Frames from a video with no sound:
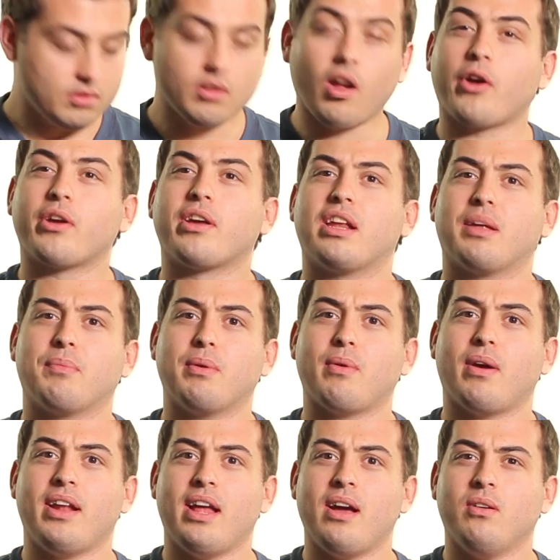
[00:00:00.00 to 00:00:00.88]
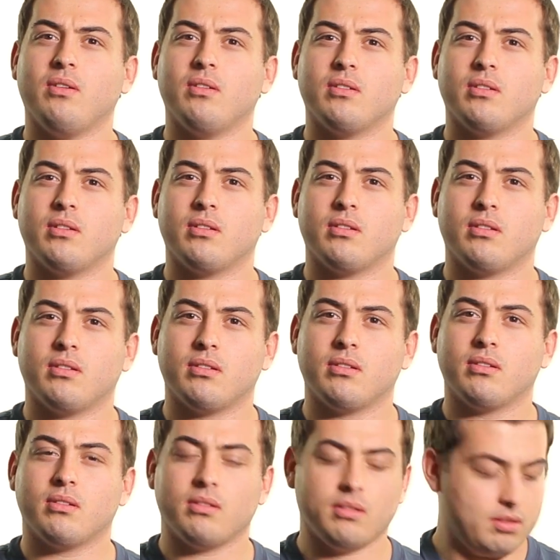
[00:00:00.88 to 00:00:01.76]
Are you kidding me right now?
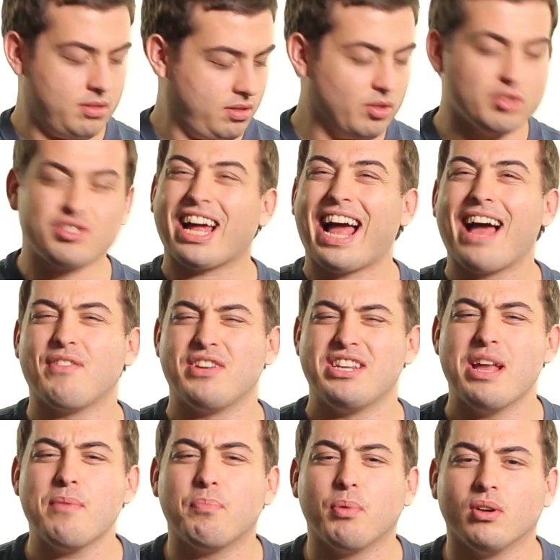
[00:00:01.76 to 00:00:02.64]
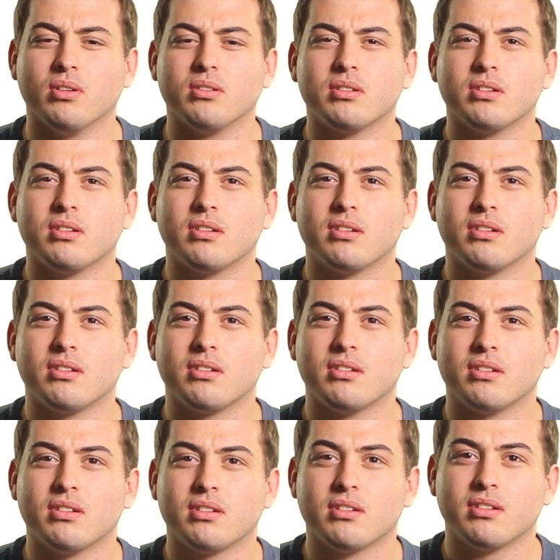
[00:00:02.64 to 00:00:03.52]
Looks like I have a nipple.
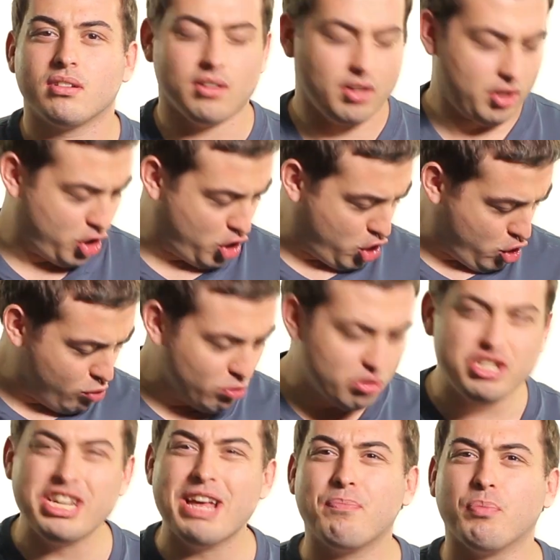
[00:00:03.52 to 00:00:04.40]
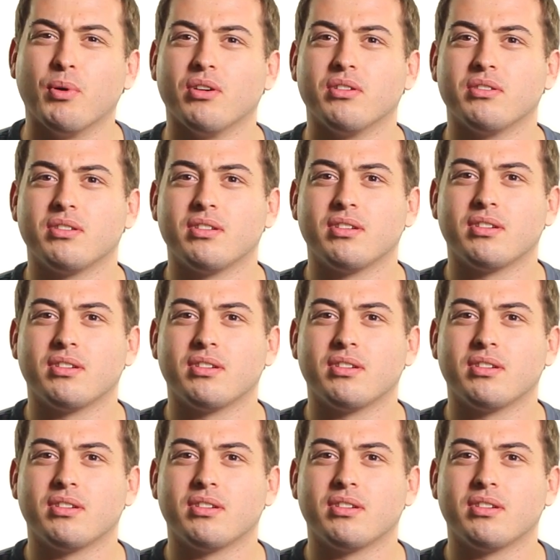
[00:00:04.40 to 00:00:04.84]
A huge nipple.